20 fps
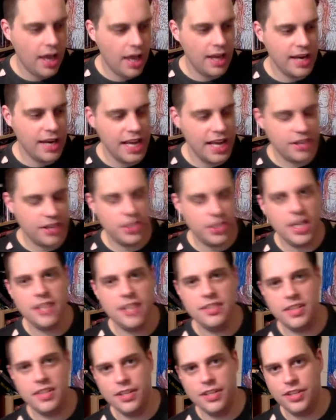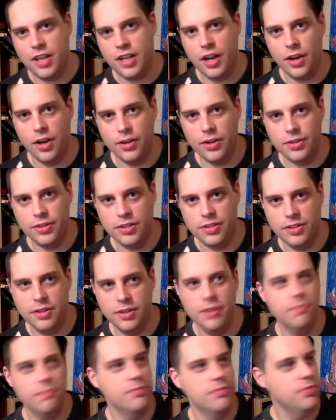Now she has these cards
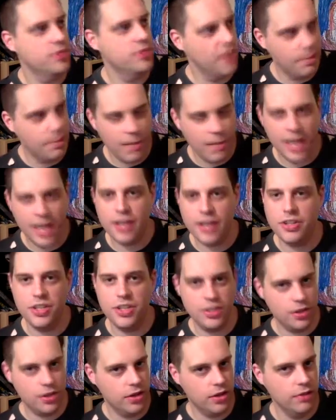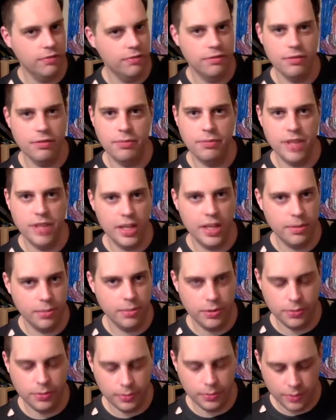that somehow she's gotten from
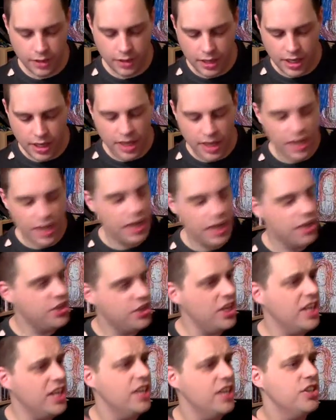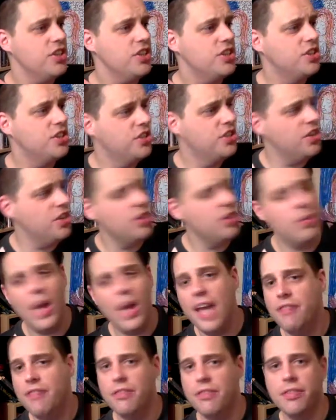Deadpool. She can just do
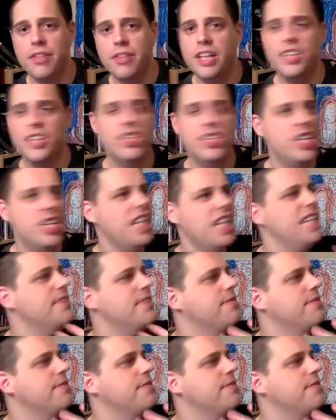everything. She's